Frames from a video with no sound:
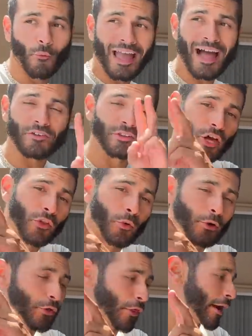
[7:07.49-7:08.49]
We have another
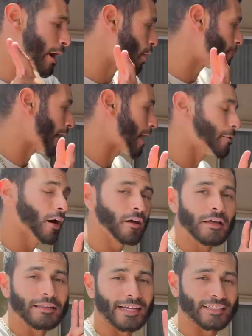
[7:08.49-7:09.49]
one of our Arapaima
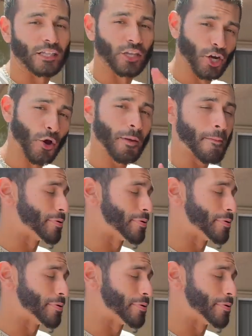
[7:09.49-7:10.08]
that's a little bit